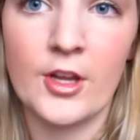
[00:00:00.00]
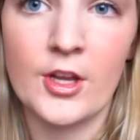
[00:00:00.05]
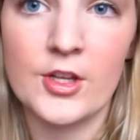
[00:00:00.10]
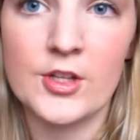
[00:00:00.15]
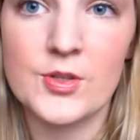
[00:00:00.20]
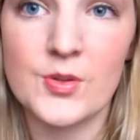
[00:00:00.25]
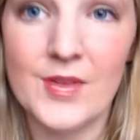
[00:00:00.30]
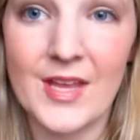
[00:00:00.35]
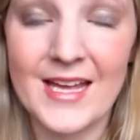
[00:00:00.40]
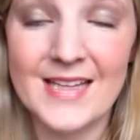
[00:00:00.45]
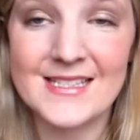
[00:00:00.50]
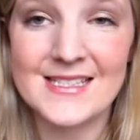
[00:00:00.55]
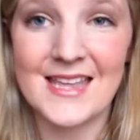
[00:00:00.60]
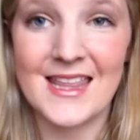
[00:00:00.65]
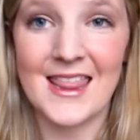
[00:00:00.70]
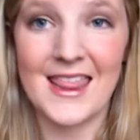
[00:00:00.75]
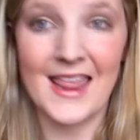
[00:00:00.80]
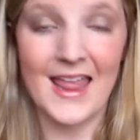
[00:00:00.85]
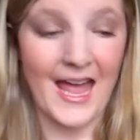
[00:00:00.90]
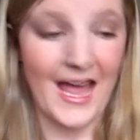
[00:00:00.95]
so that's
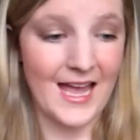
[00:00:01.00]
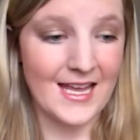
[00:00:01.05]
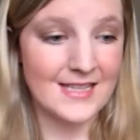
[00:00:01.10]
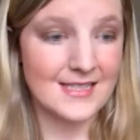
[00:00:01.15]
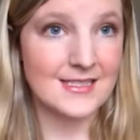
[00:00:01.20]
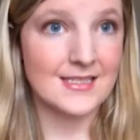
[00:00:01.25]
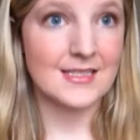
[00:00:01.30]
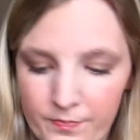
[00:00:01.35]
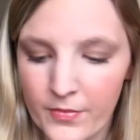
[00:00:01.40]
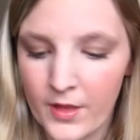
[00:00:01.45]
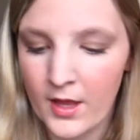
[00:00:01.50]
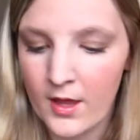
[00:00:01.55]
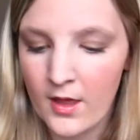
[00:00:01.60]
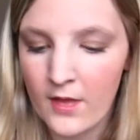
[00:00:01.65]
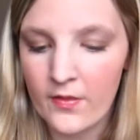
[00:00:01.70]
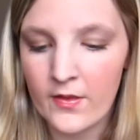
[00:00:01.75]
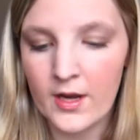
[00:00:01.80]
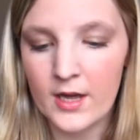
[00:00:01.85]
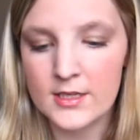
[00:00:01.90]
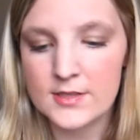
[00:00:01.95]
that.
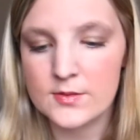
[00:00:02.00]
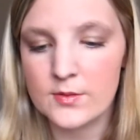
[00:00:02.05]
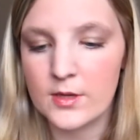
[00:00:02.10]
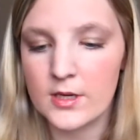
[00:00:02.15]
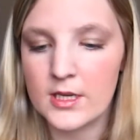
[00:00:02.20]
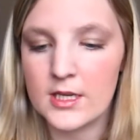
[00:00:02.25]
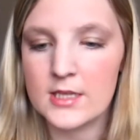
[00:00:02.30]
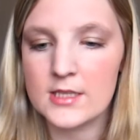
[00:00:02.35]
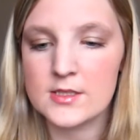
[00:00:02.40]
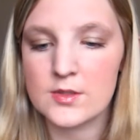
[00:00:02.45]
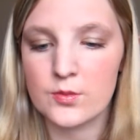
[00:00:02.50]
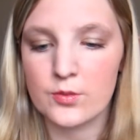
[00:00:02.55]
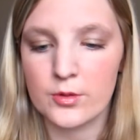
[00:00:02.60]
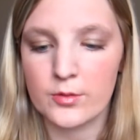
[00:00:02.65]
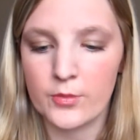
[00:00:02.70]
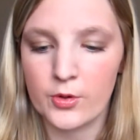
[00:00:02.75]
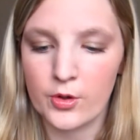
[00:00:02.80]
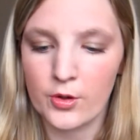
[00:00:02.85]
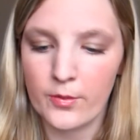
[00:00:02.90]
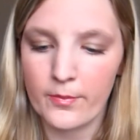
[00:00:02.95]
The next one is the
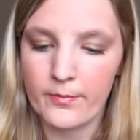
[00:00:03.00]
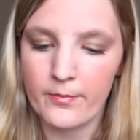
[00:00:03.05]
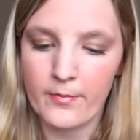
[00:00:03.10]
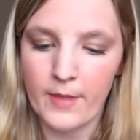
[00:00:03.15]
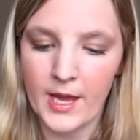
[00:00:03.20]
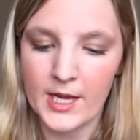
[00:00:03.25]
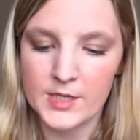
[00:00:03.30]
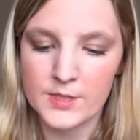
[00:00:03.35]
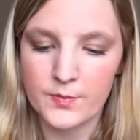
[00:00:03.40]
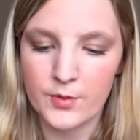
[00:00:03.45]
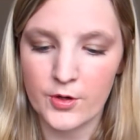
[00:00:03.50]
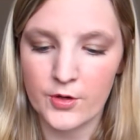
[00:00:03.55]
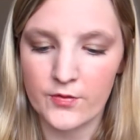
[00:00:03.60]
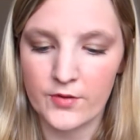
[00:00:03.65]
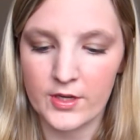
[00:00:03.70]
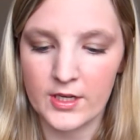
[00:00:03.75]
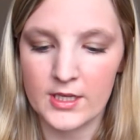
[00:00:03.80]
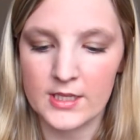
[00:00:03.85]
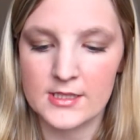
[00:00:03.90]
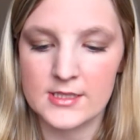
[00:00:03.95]
Rimmel Match
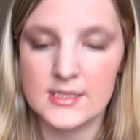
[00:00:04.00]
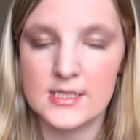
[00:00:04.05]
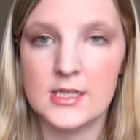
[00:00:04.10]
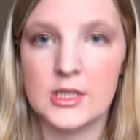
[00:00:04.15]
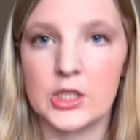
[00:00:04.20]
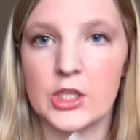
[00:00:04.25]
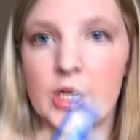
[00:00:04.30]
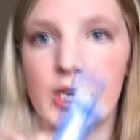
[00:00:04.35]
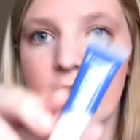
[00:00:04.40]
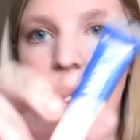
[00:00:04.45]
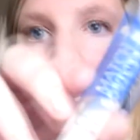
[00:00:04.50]
Perfect Concealer and